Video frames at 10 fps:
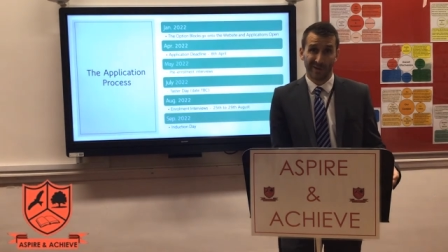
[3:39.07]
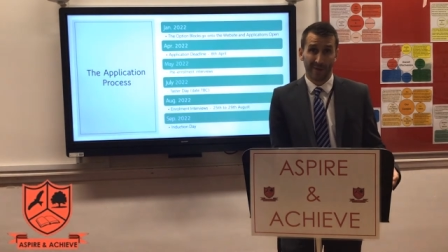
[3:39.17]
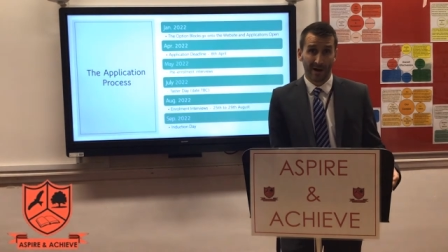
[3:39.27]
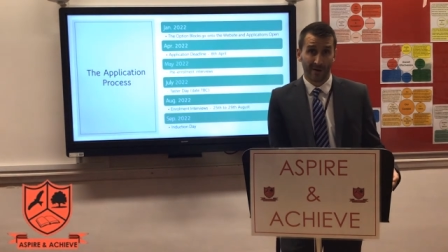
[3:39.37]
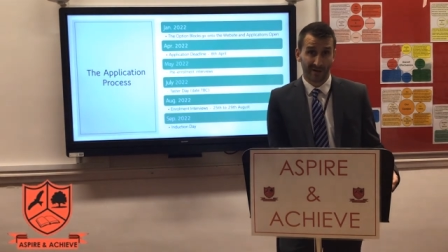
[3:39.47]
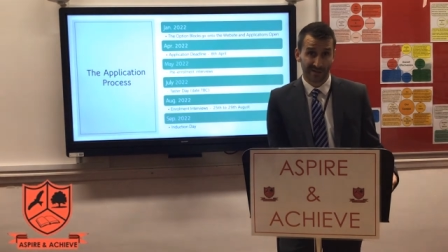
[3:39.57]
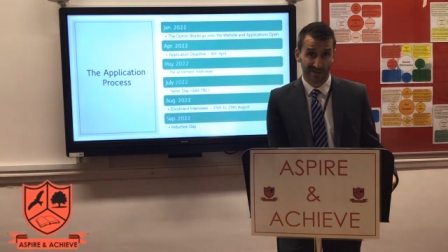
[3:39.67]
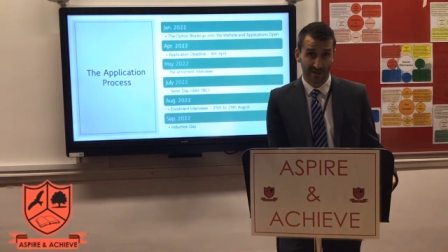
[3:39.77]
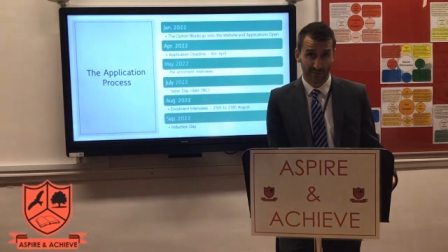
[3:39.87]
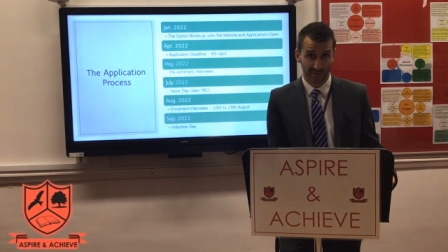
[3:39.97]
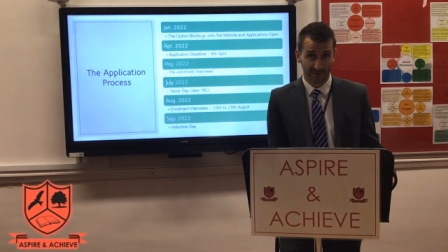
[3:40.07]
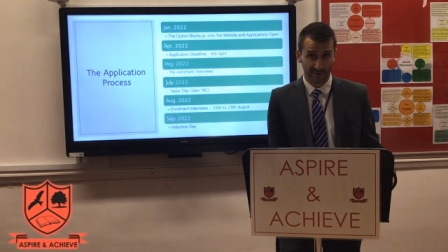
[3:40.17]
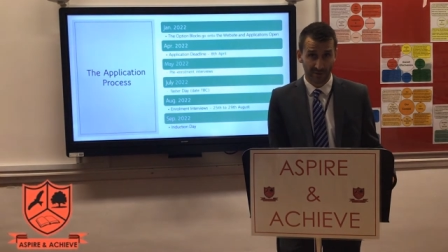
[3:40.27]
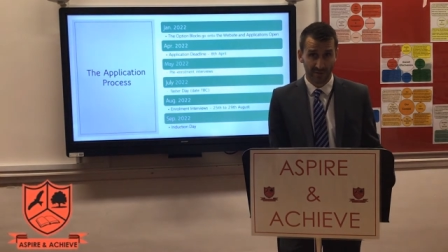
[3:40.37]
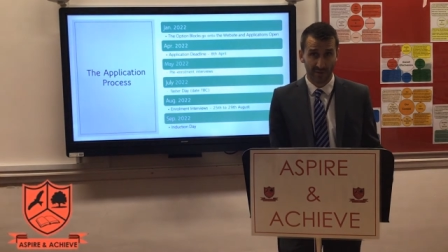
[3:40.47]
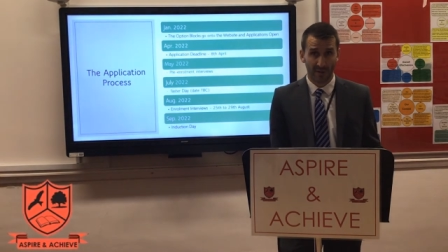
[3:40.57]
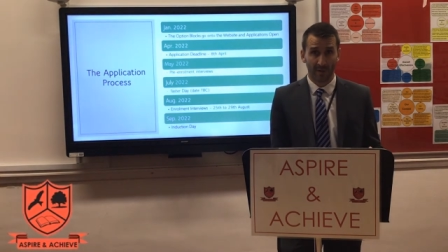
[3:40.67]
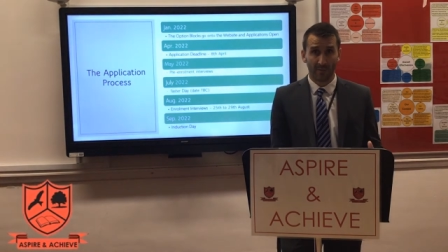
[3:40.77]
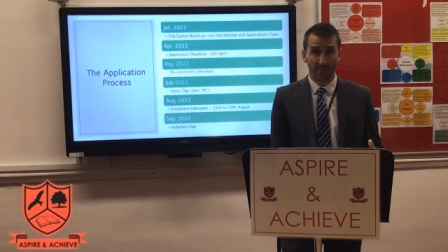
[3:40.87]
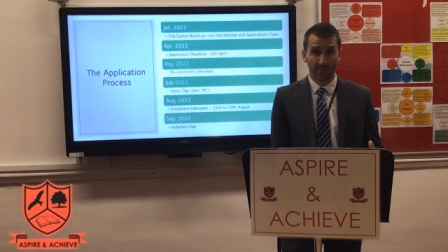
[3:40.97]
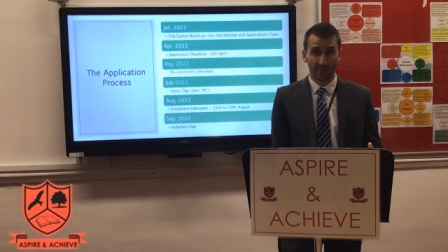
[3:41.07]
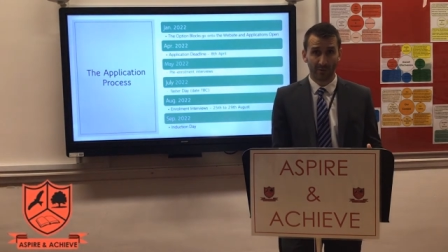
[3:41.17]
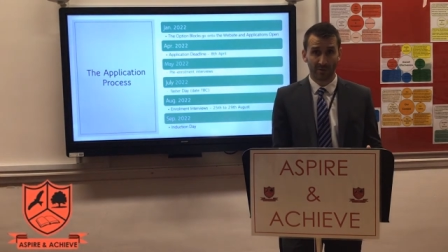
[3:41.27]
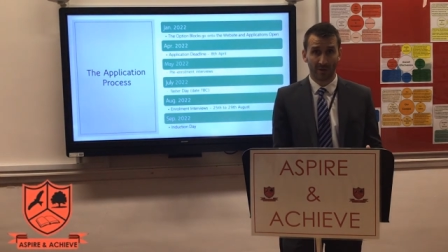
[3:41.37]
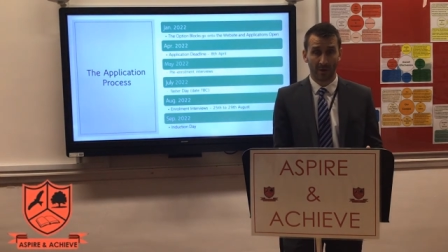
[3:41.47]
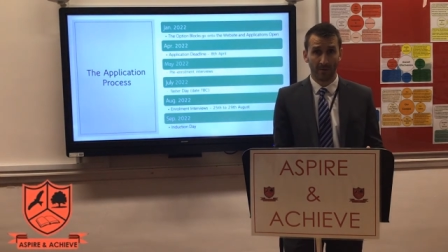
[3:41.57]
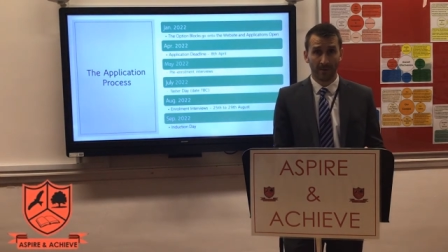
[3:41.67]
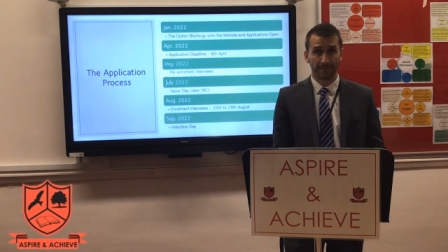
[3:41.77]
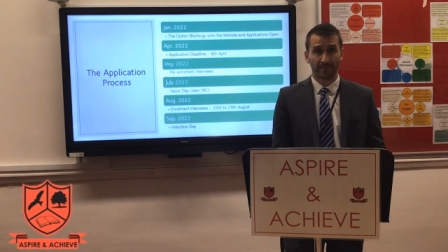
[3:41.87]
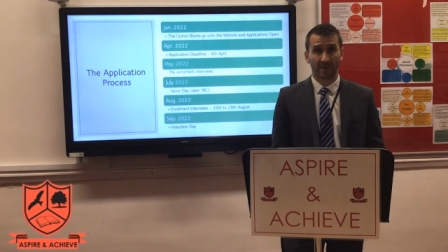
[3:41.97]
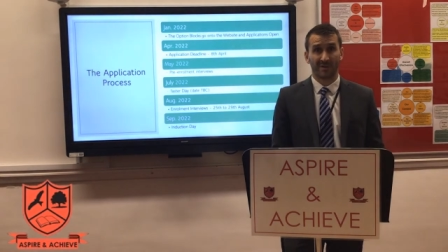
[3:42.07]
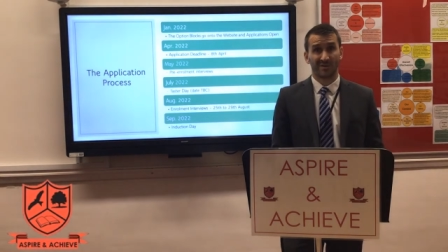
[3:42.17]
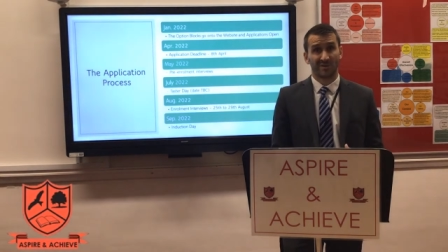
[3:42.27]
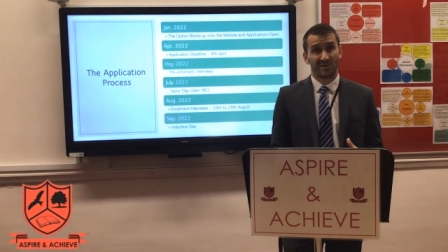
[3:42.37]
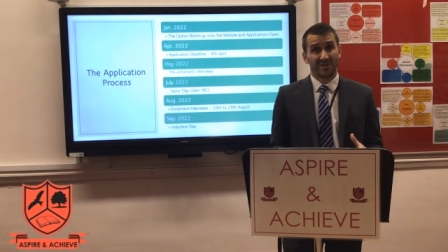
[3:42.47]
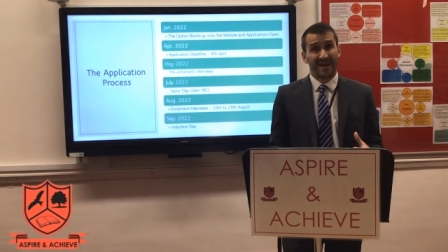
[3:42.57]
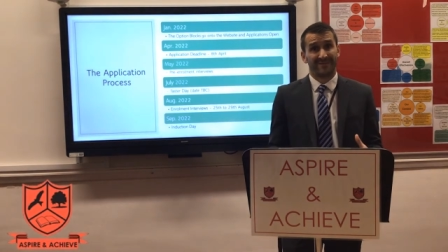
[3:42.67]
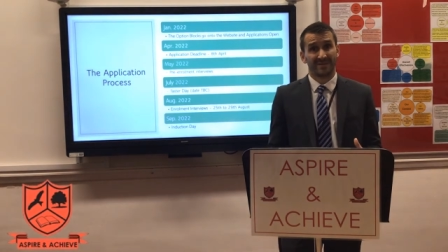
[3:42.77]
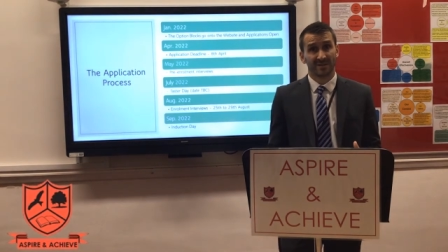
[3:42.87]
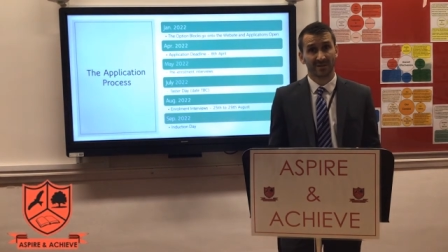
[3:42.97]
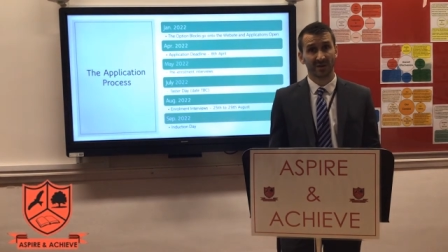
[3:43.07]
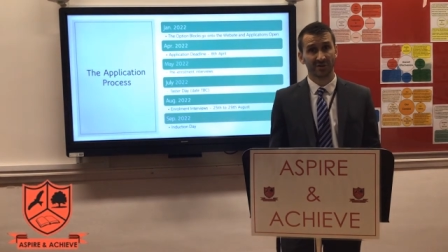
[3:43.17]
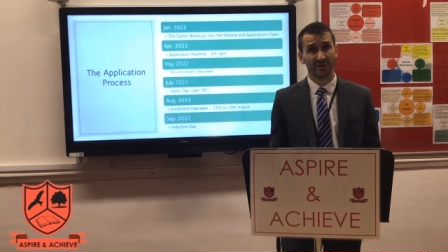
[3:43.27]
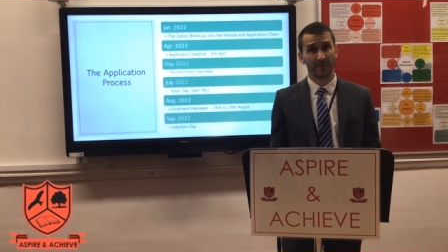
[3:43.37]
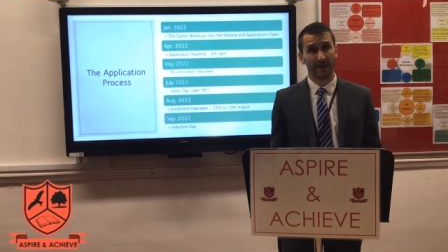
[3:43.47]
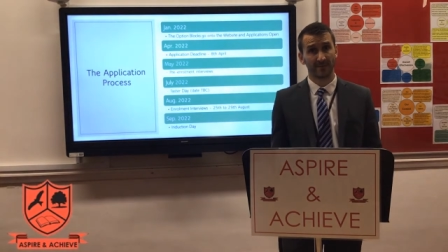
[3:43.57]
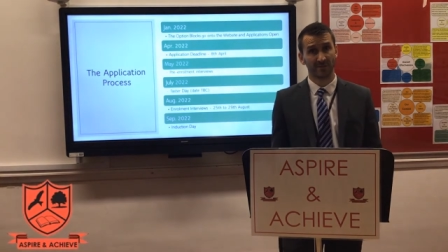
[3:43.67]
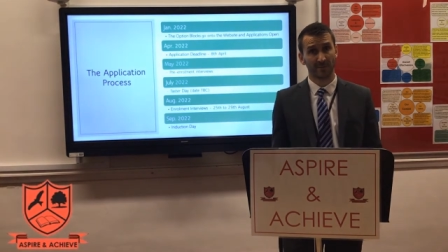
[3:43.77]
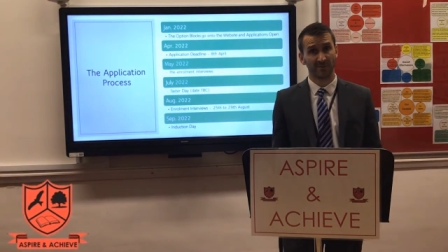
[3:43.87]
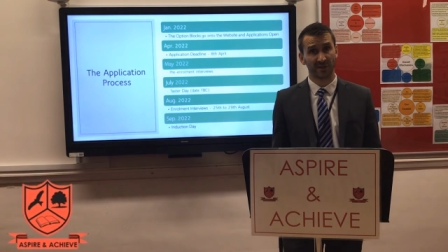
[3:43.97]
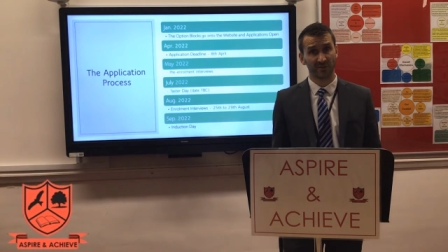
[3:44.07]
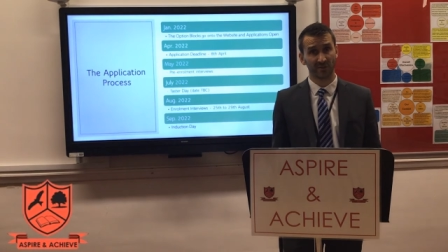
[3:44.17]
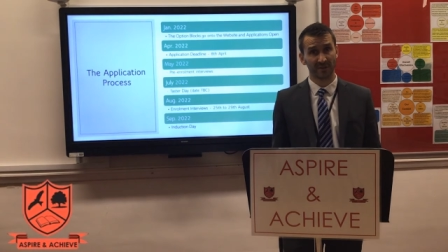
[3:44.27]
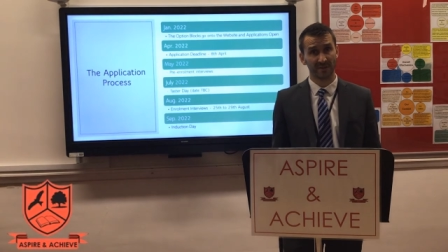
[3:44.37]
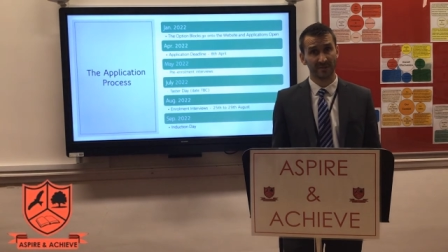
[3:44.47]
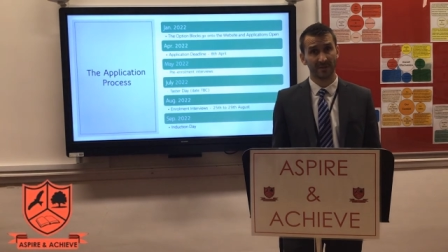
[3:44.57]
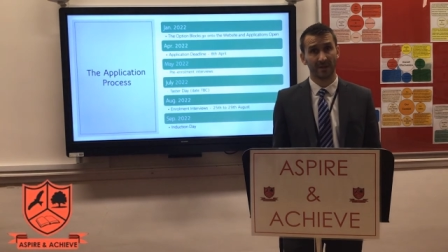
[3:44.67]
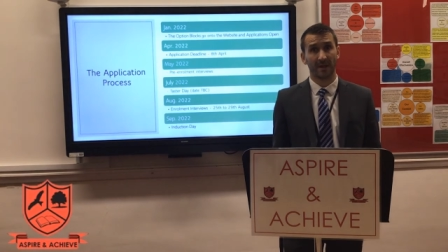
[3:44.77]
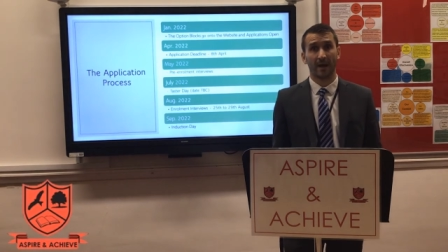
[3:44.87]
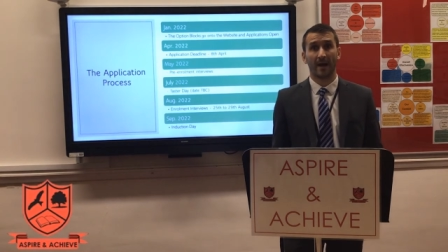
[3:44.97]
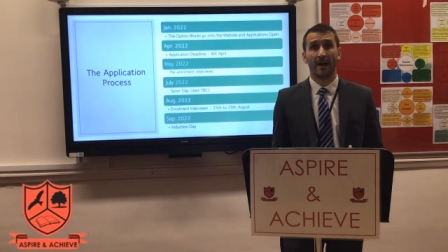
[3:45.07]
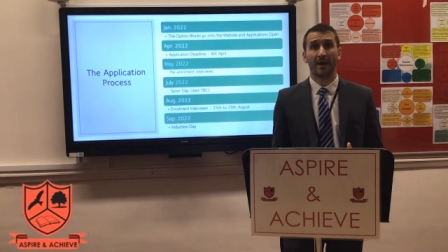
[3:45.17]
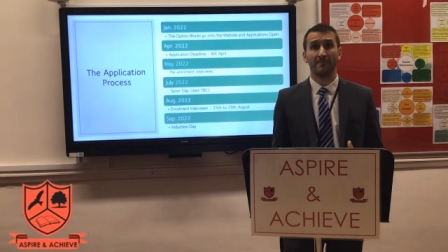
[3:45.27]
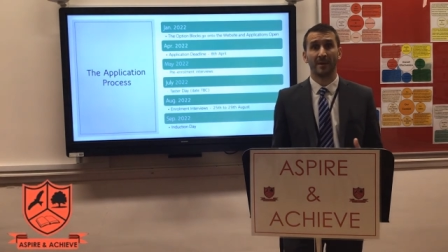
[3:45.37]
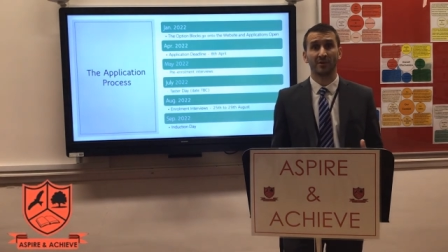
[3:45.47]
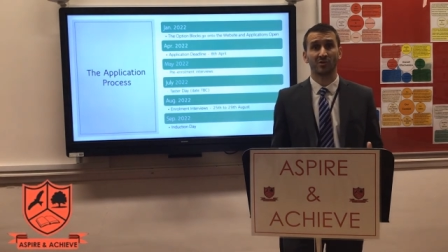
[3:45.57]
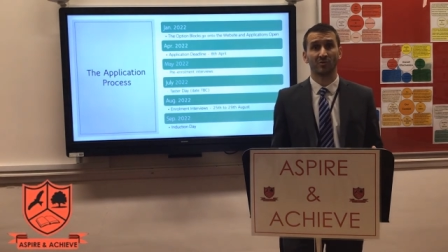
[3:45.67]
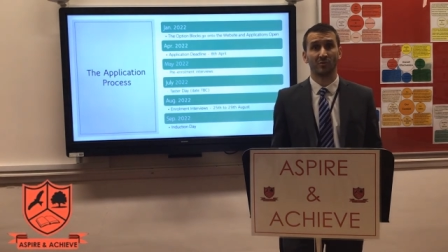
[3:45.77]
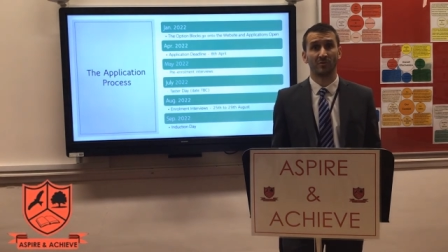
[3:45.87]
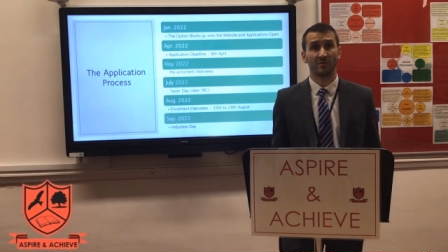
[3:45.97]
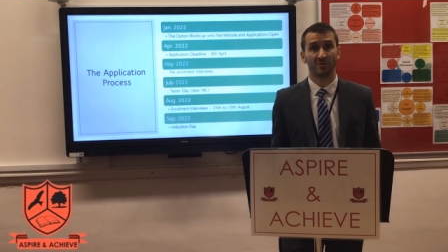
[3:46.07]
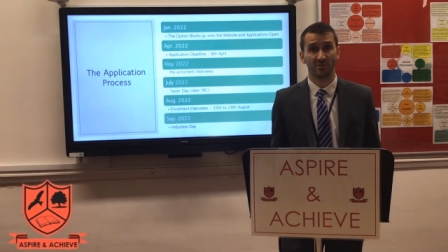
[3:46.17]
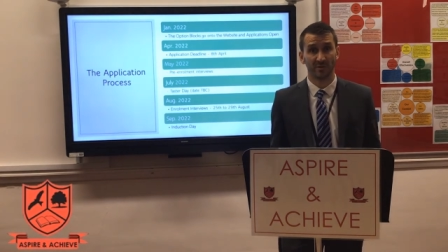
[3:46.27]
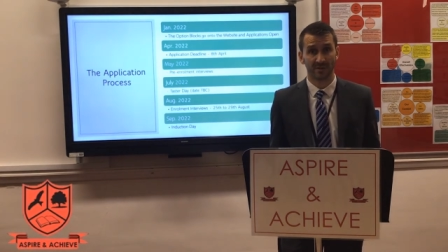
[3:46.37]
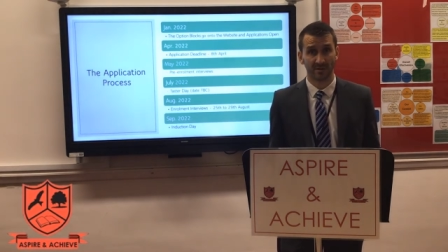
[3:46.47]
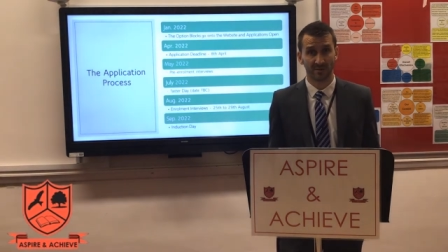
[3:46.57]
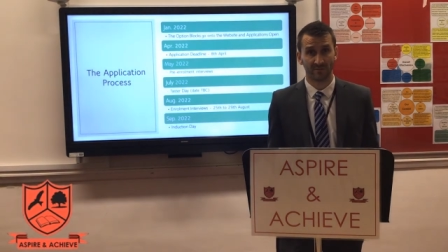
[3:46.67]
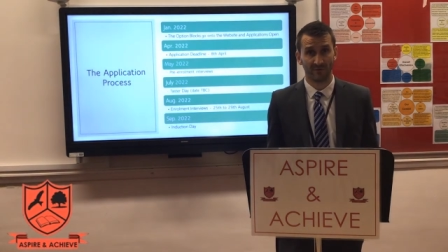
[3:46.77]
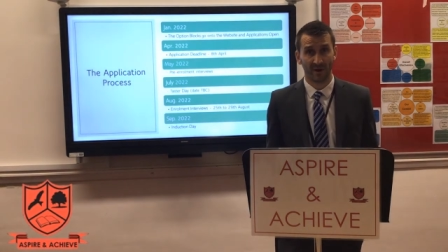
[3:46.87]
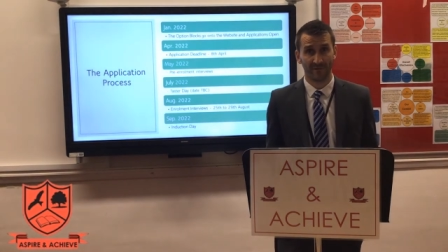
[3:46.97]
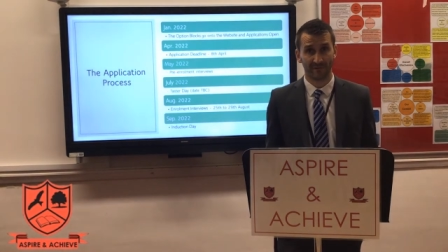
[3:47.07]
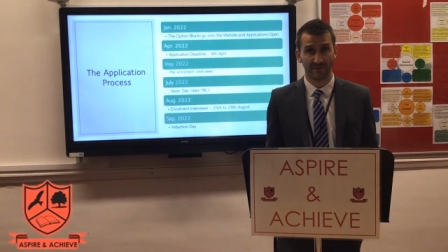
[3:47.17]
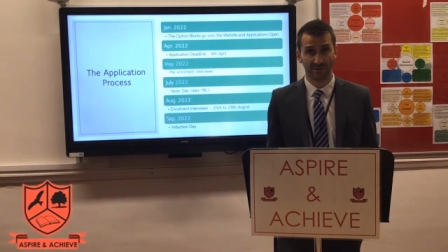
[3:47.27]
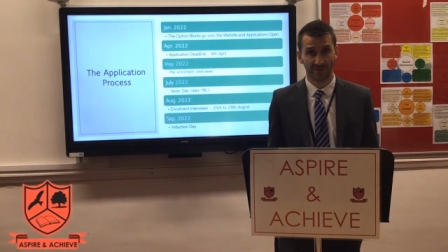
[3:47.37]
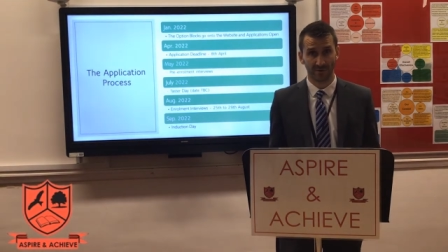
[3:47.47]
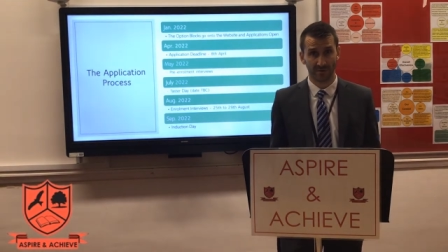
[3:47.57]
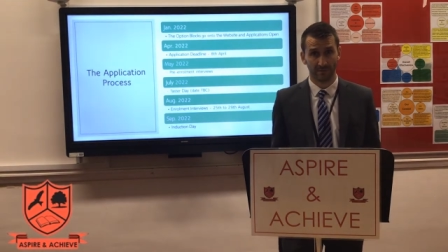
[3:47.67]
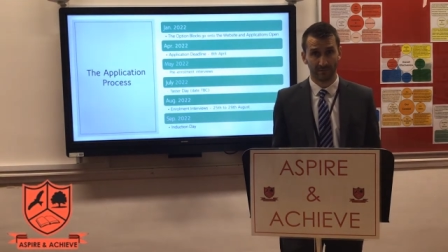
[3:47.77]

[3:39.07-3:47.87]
about our external students, but also to have a discussion about subject choices and make sure that the choices are the right for the student.